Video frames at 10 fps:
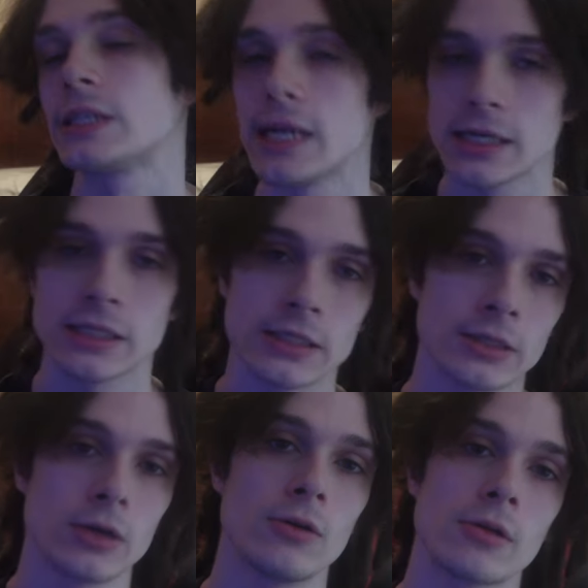session.
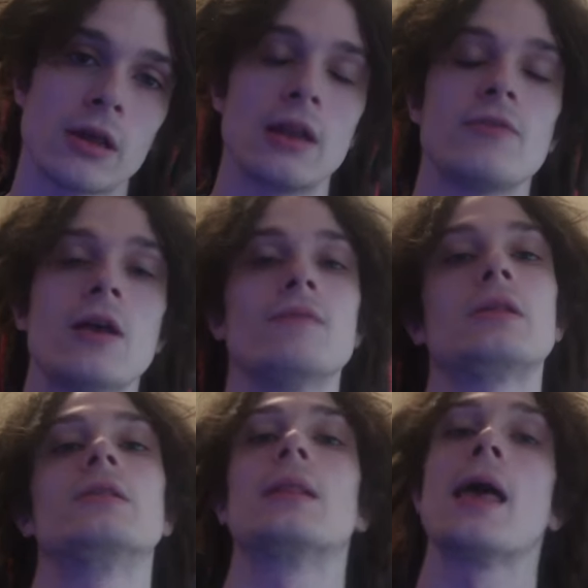You know what I'm saying? If you haven't
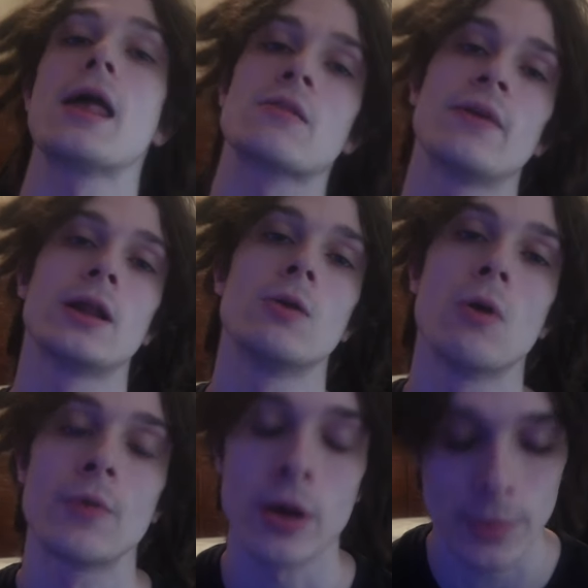seen the last video,
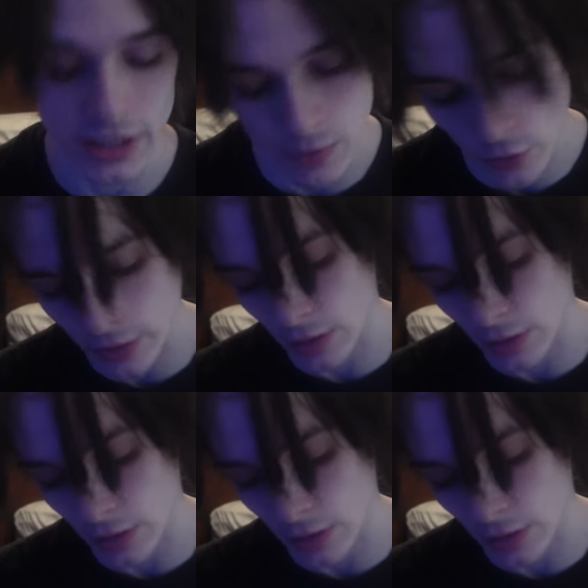what we're gonna be smoking